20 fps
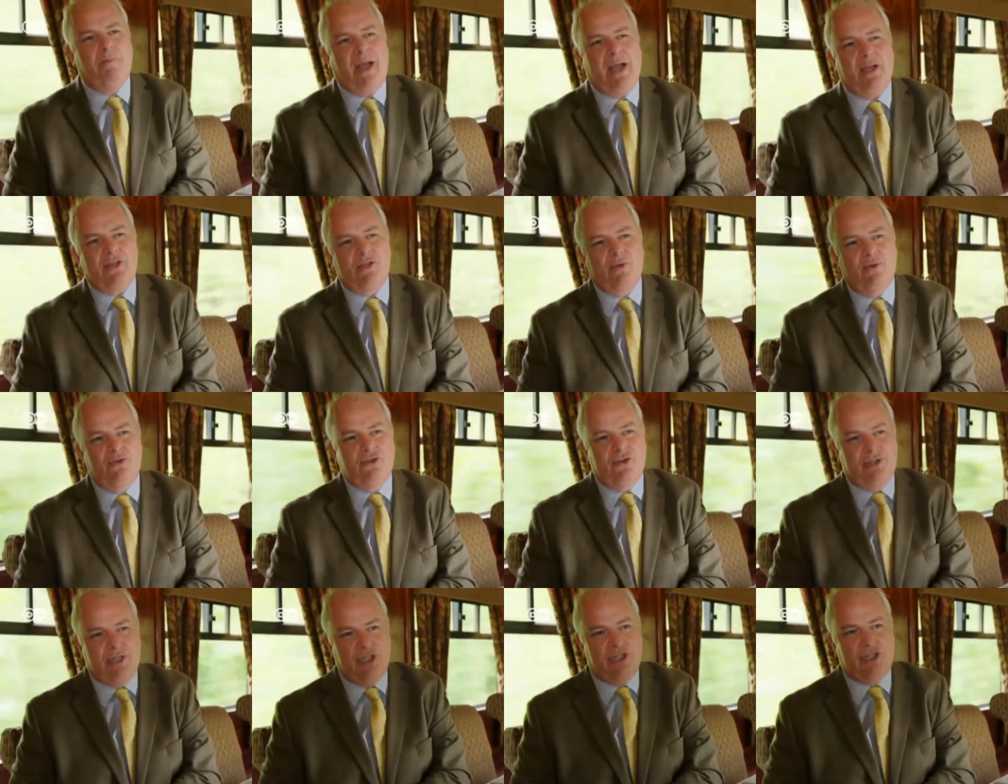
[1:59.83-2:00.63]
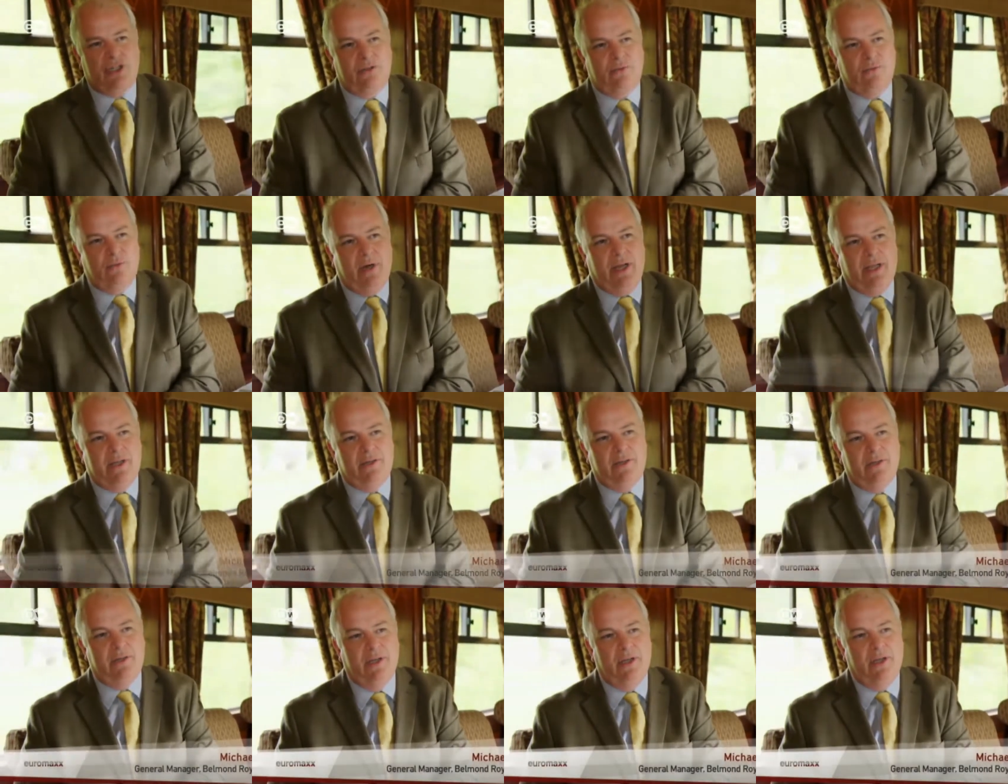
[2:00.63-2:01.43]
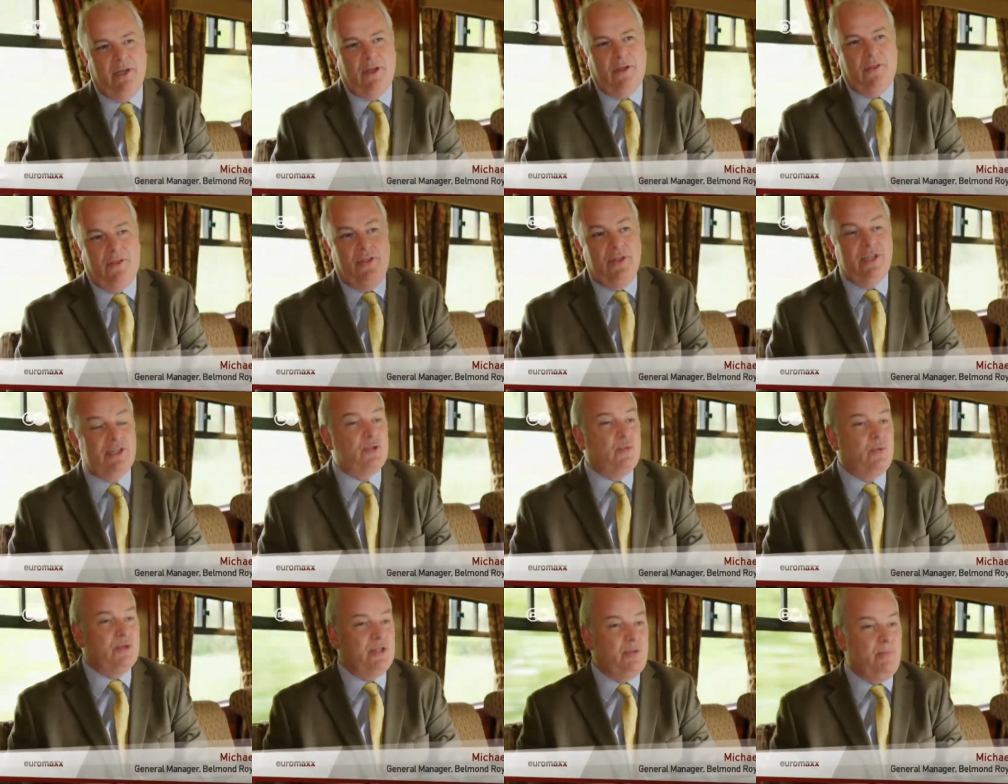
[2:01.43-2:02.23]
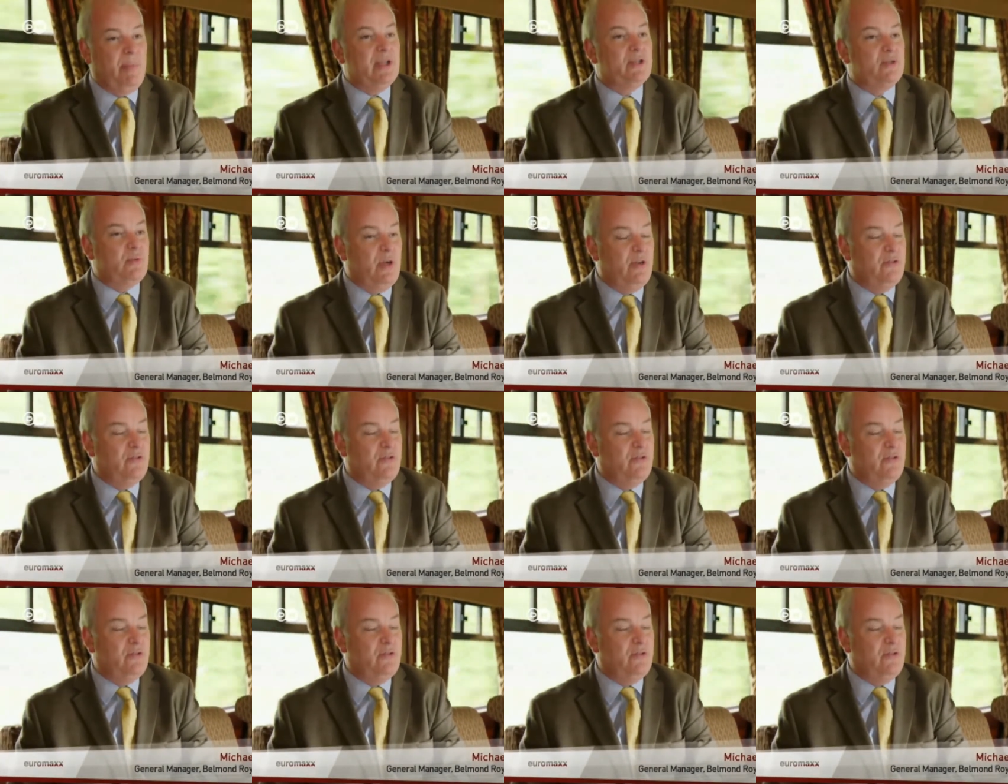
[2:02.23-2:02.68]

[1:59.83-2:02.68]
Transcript: back to a tradition when this was the best way